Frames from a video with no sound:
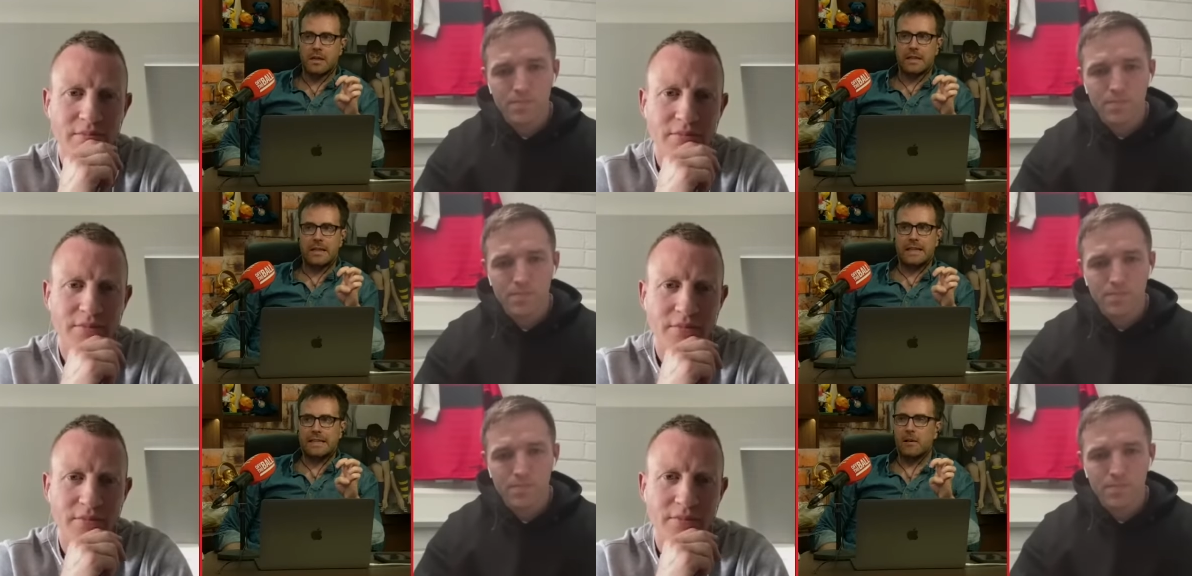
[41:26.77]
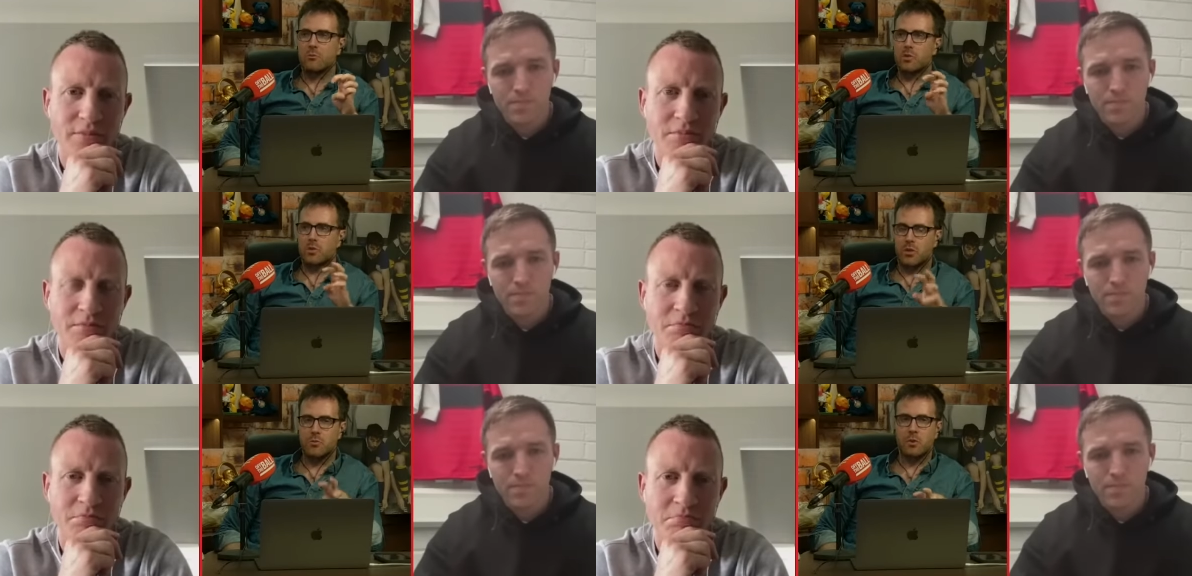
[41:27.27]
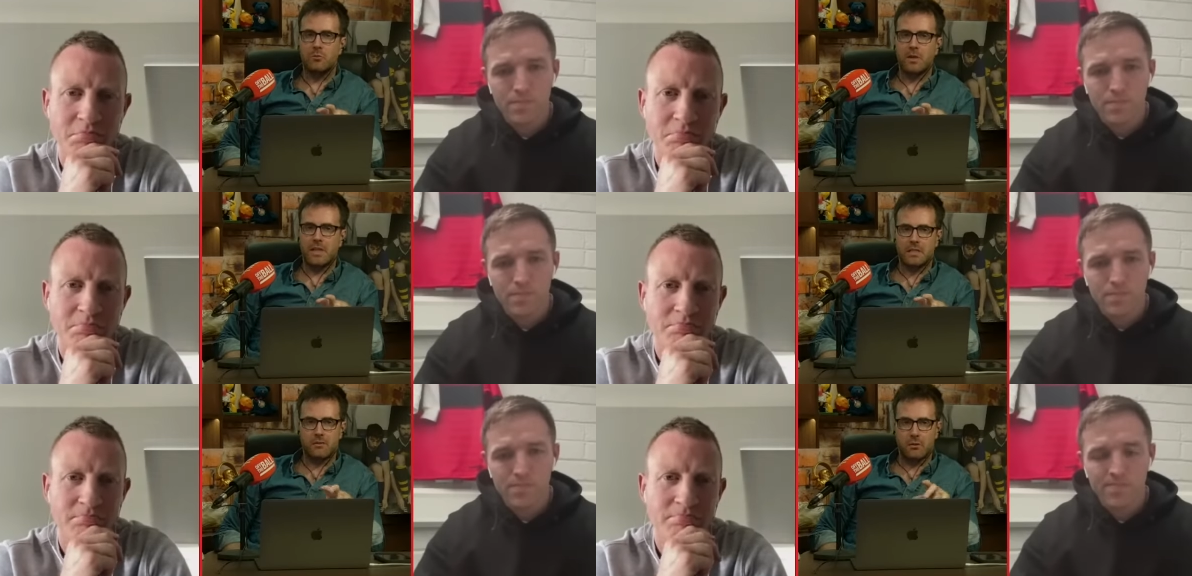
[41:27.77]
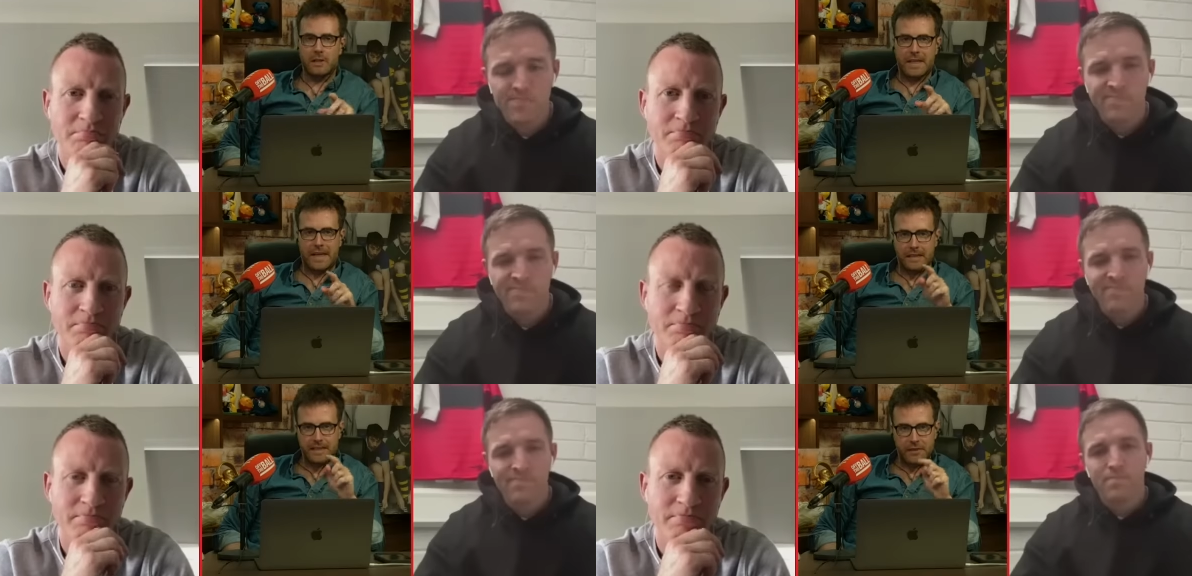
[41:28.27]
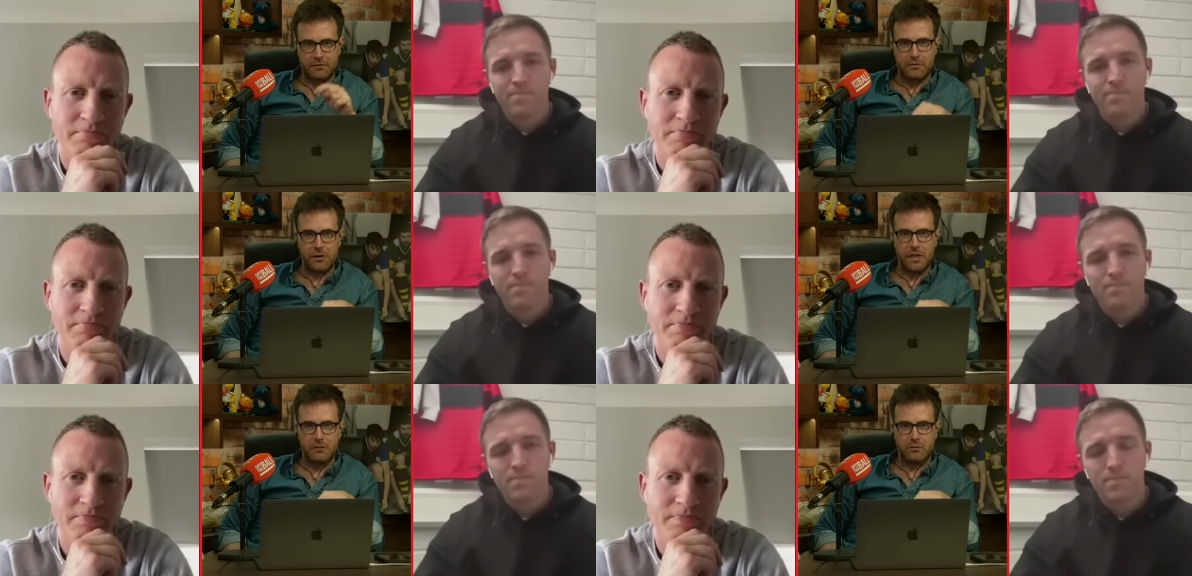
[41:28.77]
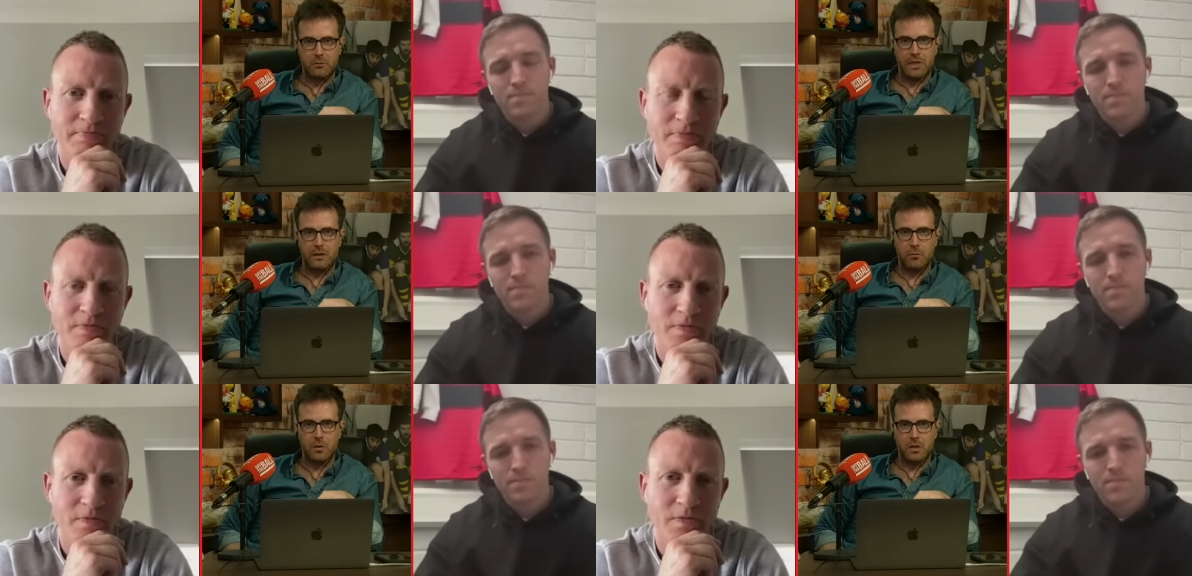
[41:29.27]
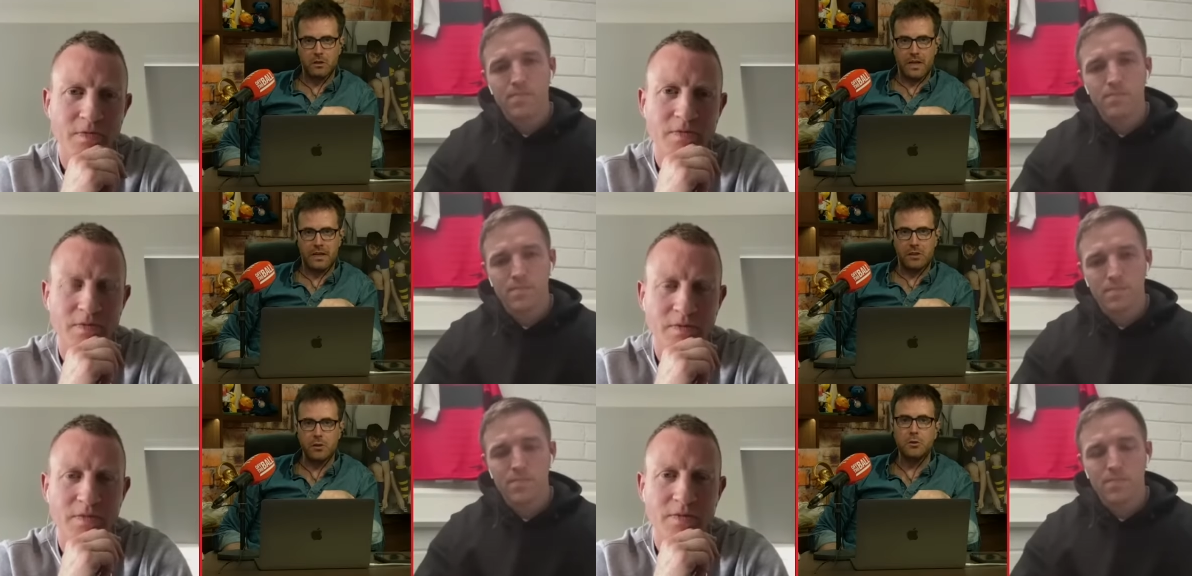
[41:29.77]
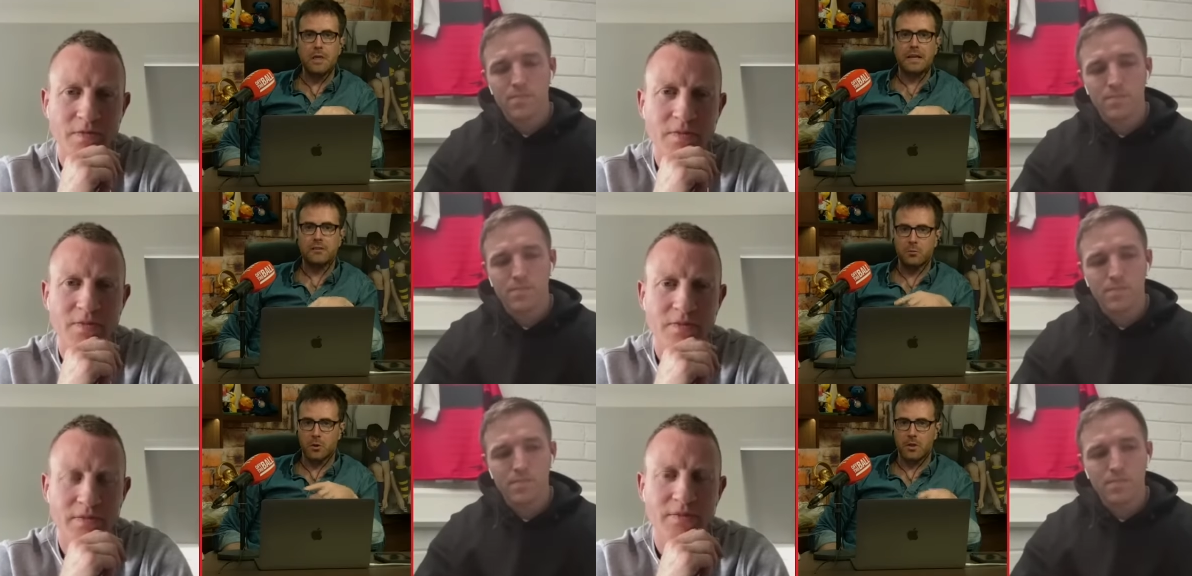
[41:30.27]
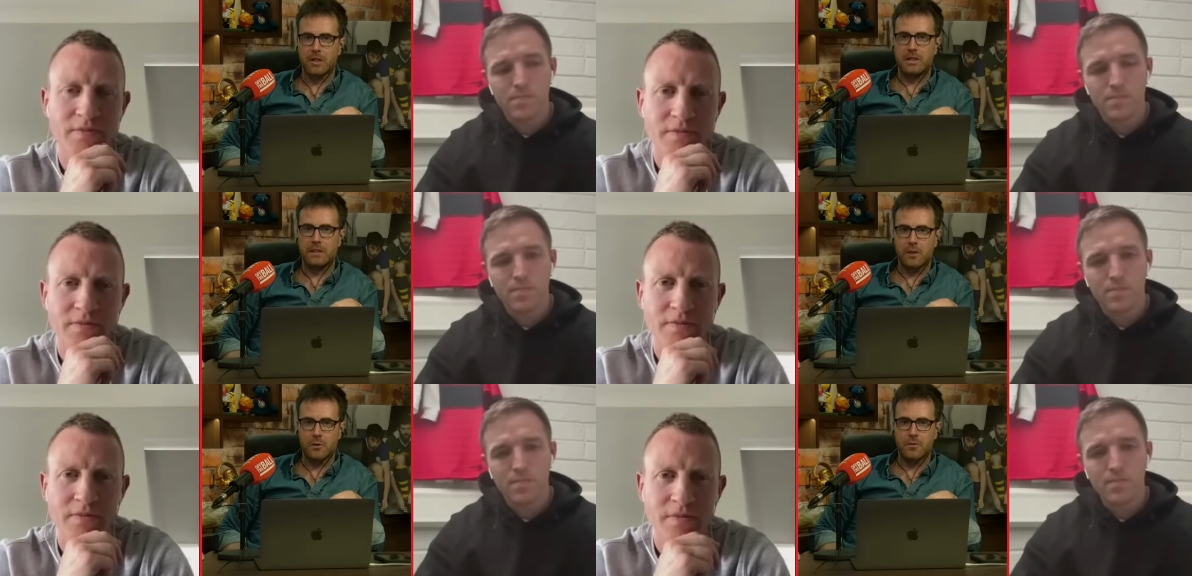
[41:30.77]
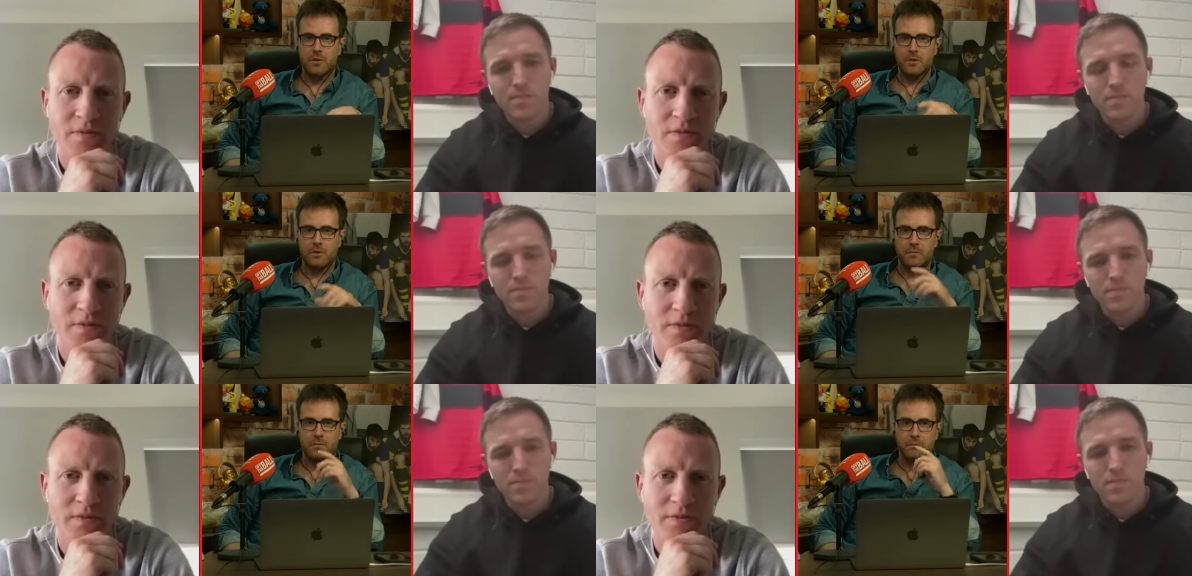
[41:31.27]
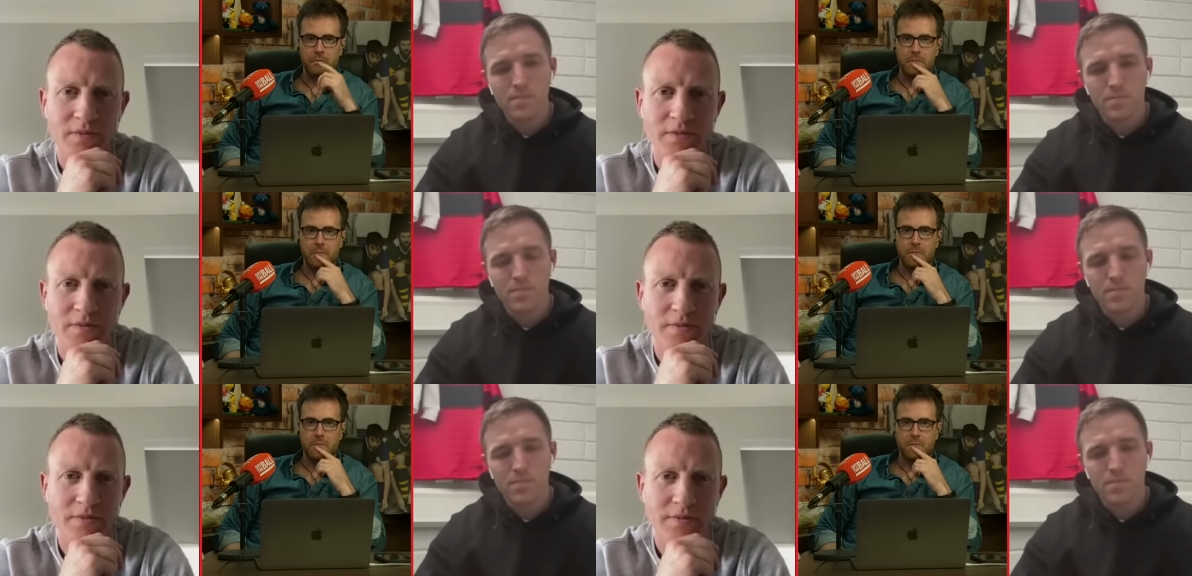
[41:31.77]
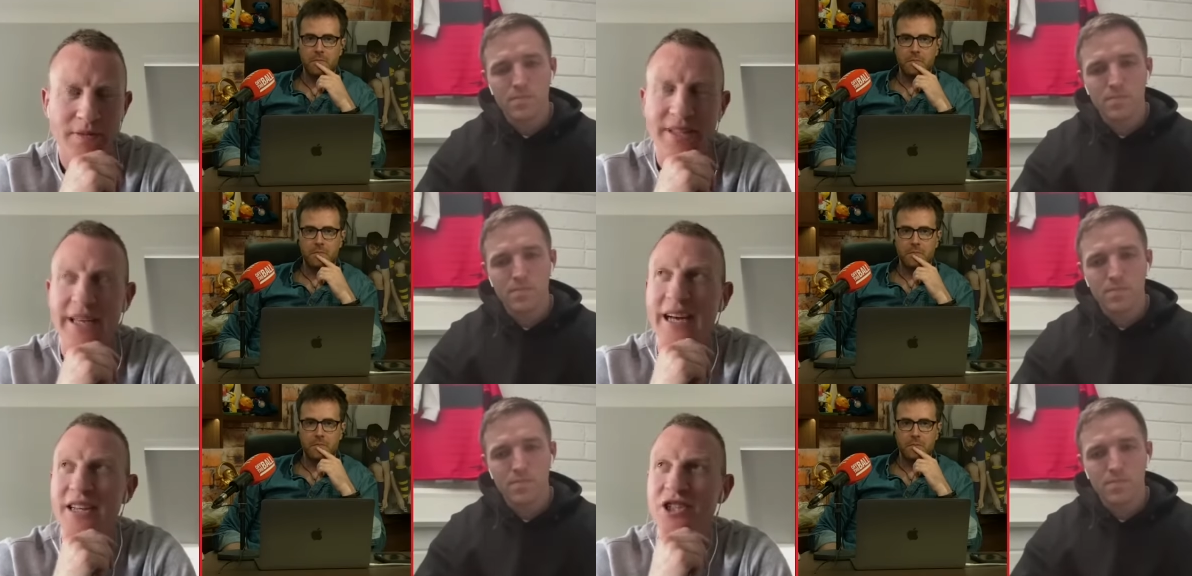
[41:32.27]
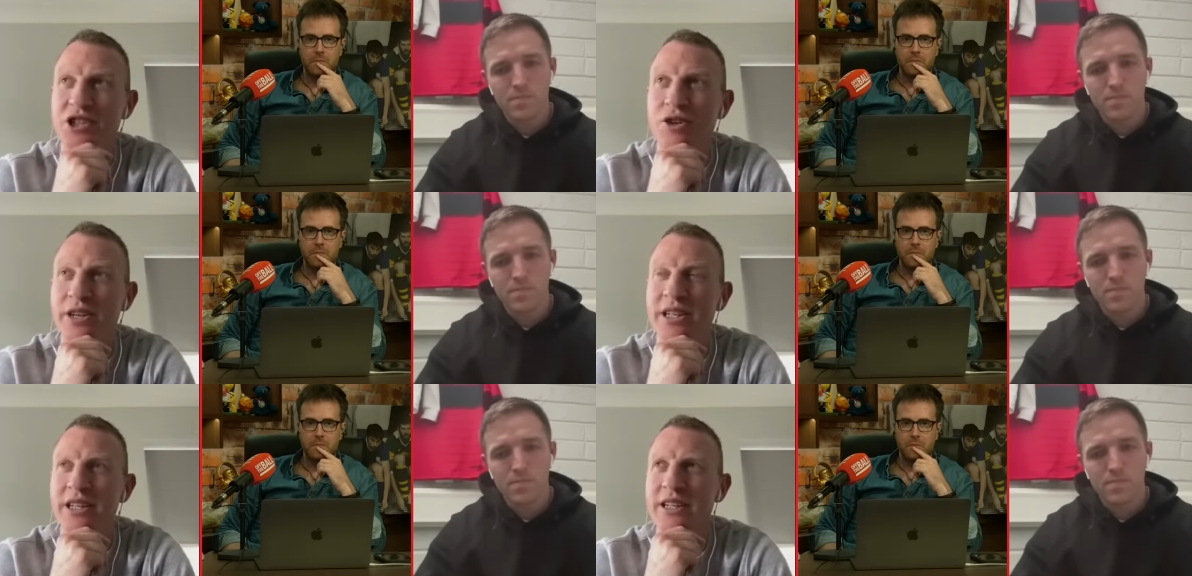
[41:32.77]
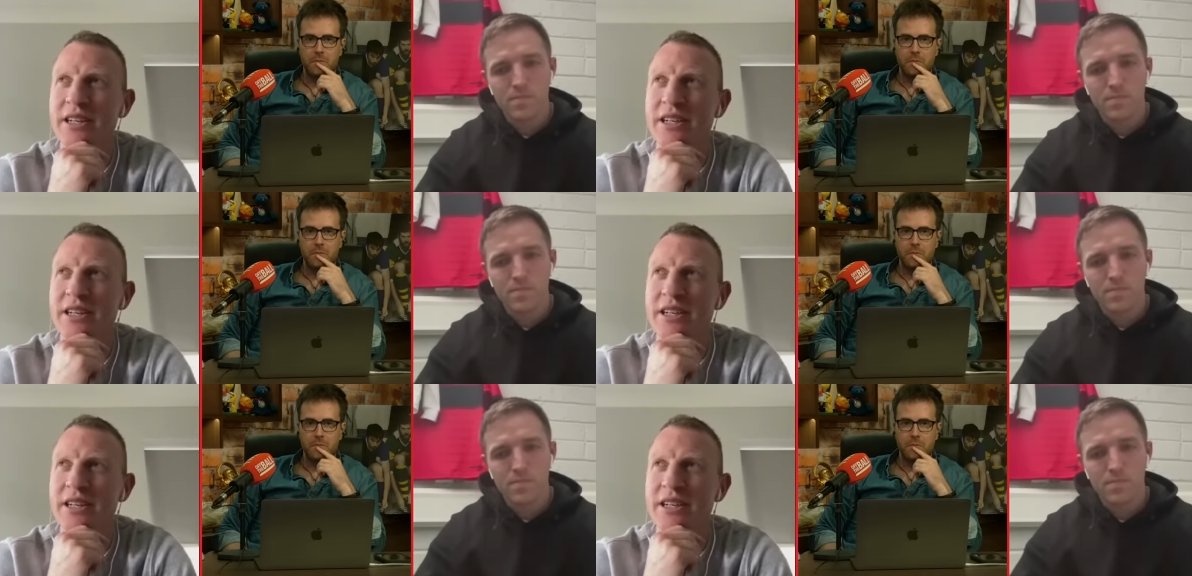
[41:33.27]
Speaker 1: like, that was super impressive the way they handled that free from when they won it and knew they had to work it in closer.
Speaker 2: Yeah, John,